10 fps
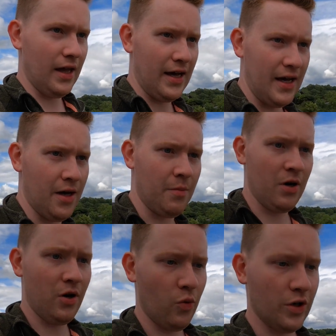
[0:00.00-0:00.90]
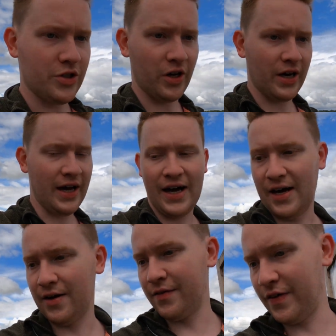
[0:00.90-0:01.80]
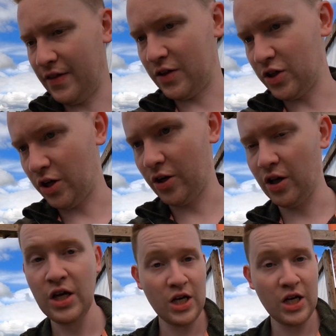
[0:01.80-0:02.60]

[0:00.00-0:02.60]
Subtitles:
What do I have in the tunnel?